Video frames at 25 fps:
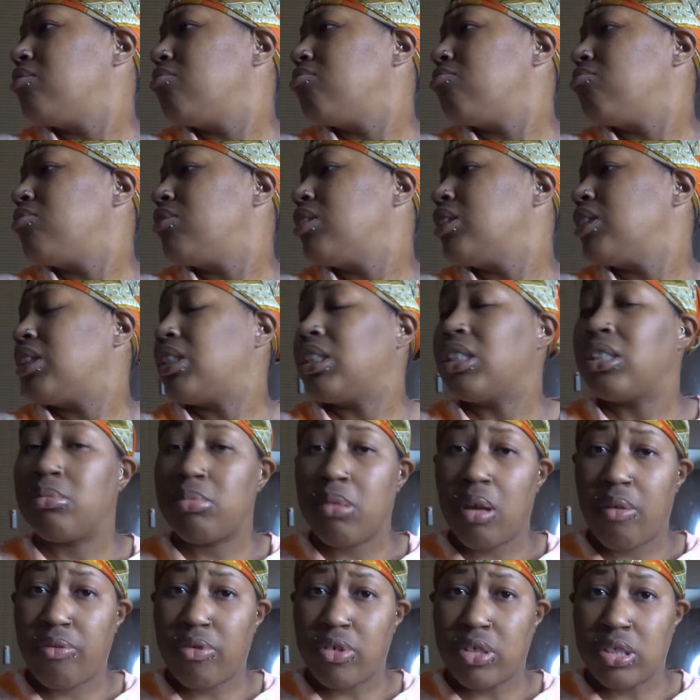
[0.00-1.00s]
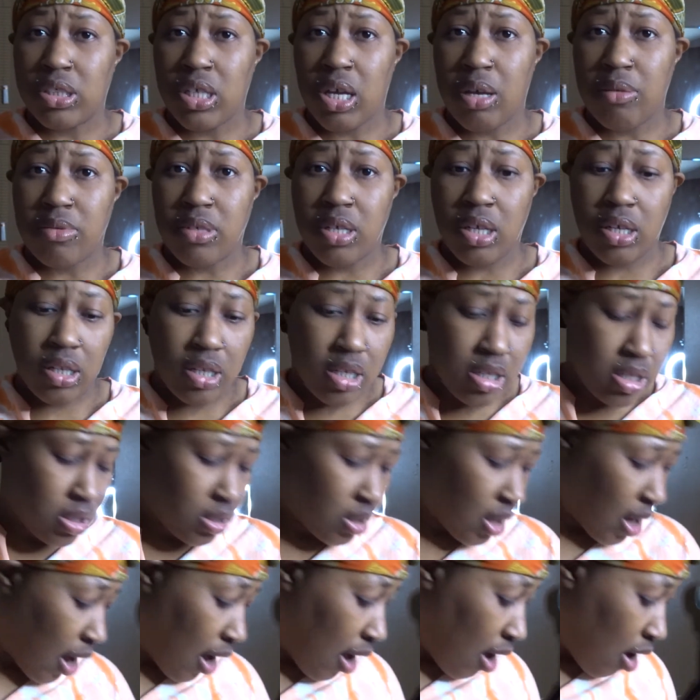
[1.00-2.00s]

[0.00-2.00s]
This is my first time taking these. I